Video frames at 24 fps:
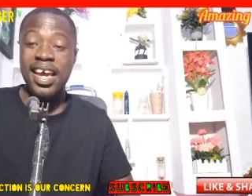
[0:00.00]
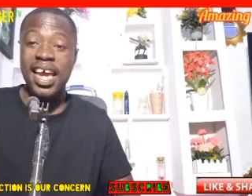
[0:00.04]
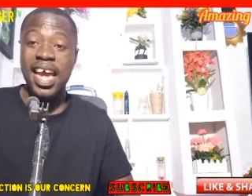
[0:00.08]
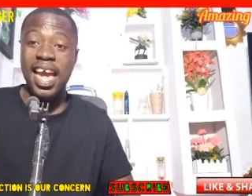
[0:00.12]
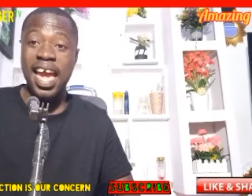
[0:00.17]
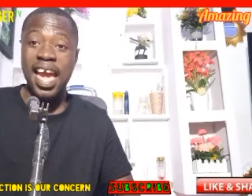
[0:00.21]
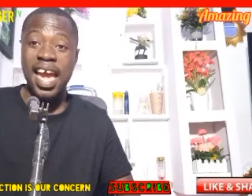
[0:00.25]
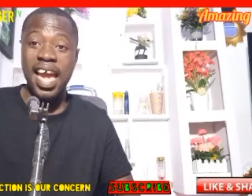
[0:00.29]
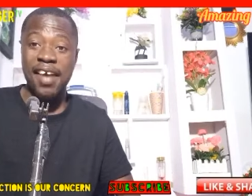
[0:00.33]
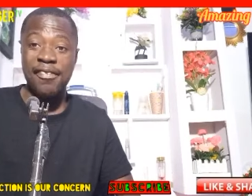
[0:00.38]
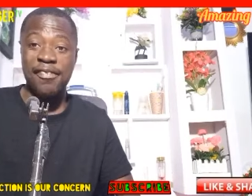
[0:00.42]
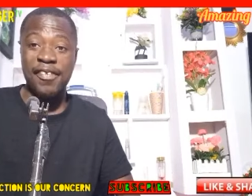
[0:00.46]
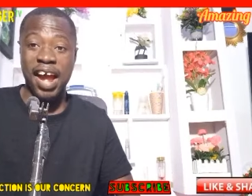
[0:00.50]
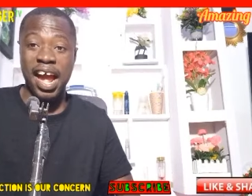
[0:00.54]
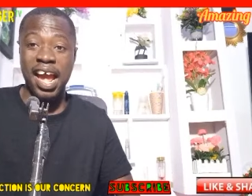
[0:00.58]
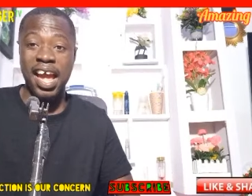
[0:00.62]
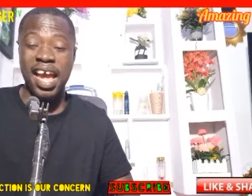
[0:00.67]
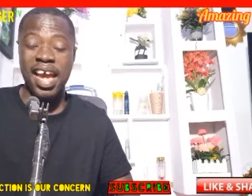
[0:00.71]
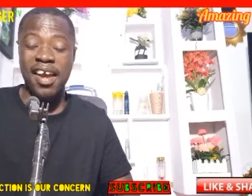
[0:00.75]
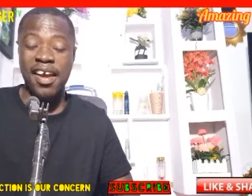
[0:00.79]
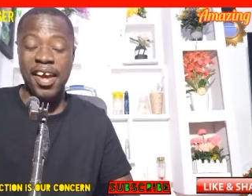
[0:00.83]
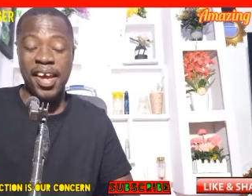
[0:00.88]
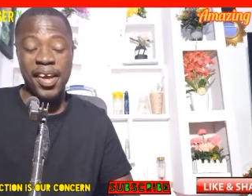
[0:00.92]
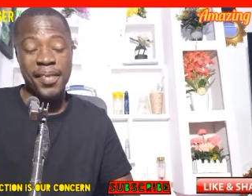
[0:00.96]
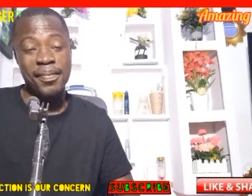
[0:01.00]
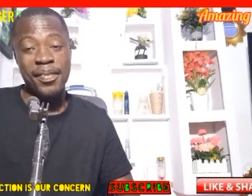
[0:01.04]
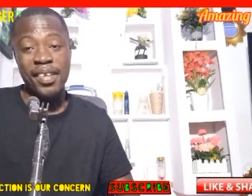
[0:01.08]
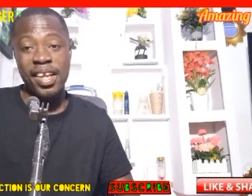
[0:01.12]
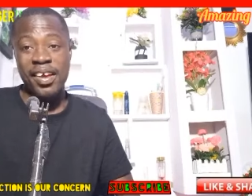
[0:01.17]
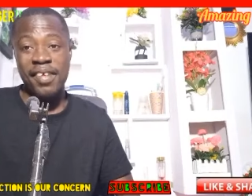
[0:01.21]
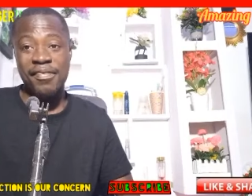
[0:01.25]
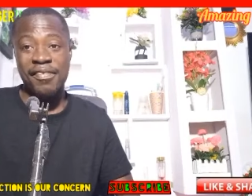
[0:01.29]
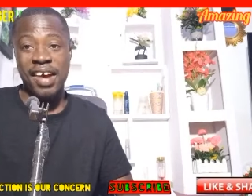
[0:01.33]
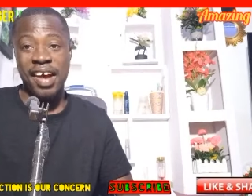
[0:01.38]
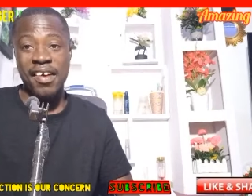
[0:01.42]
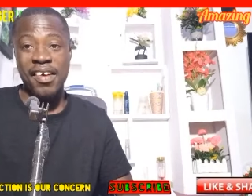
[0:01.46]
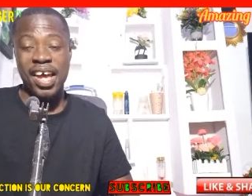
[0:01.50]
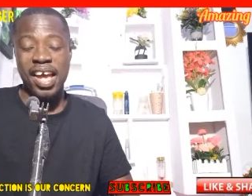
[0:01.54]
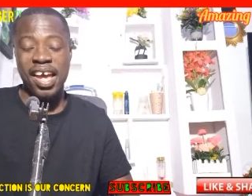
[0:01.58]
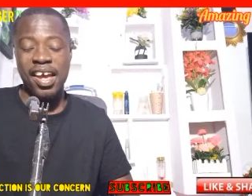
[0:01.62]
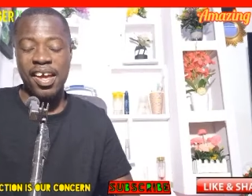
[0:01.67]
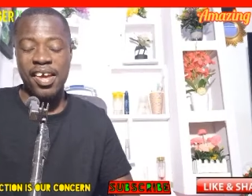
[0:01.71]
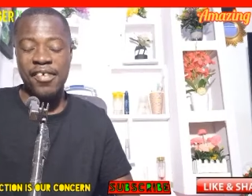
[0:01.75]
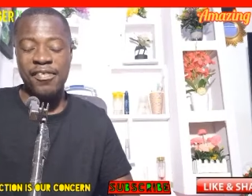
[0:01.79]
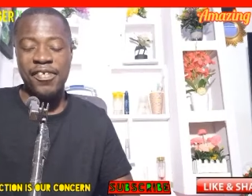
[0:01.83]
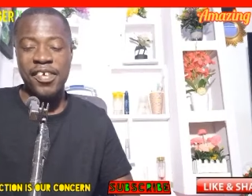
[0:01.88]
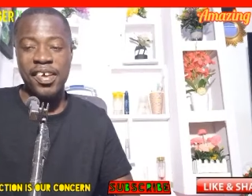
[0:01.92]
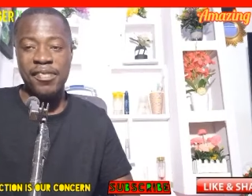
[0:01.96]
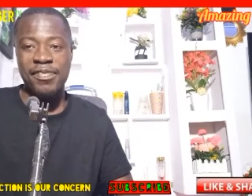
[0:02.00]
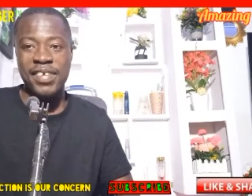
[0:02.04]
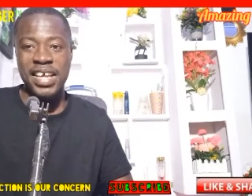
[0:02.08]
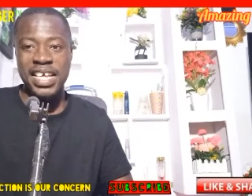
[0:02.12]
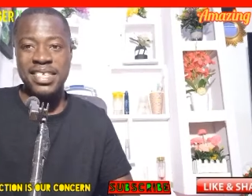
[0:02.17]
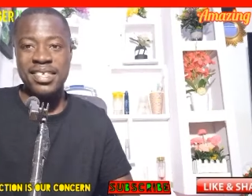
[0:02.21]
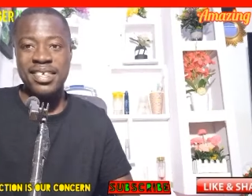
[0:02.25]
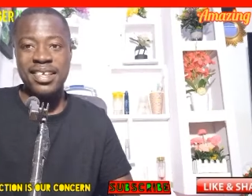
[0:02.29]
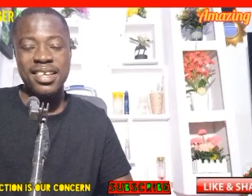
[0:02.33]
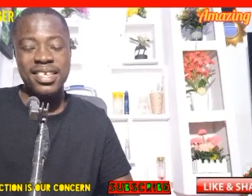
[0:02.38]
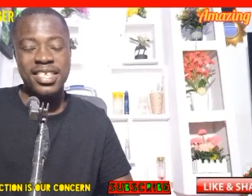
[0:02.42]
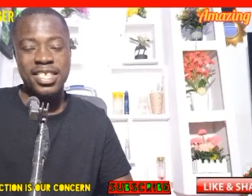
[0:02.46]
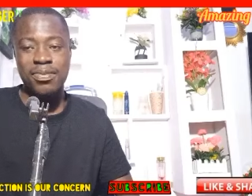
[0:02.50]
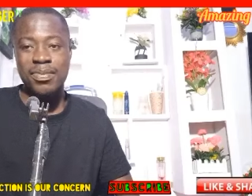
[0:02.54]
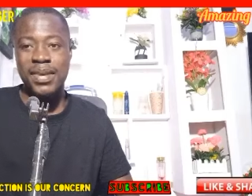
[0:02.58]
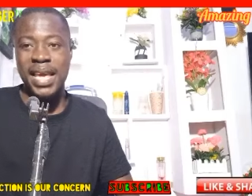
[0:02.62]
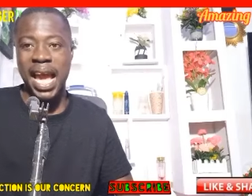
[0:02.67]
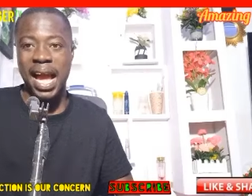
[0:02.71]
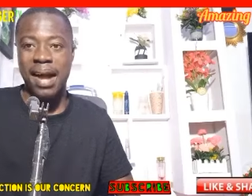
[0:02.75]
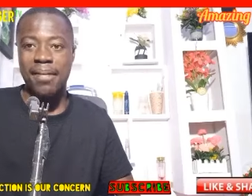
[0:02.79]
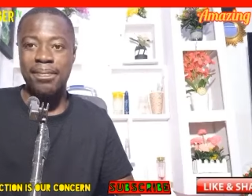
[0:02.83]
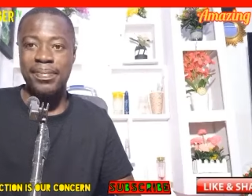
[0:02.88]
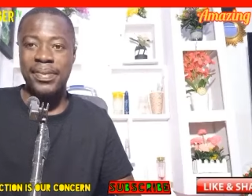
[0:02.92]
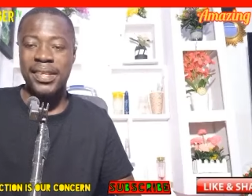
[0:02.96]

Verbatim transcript: eh, five, five, fifty cities be.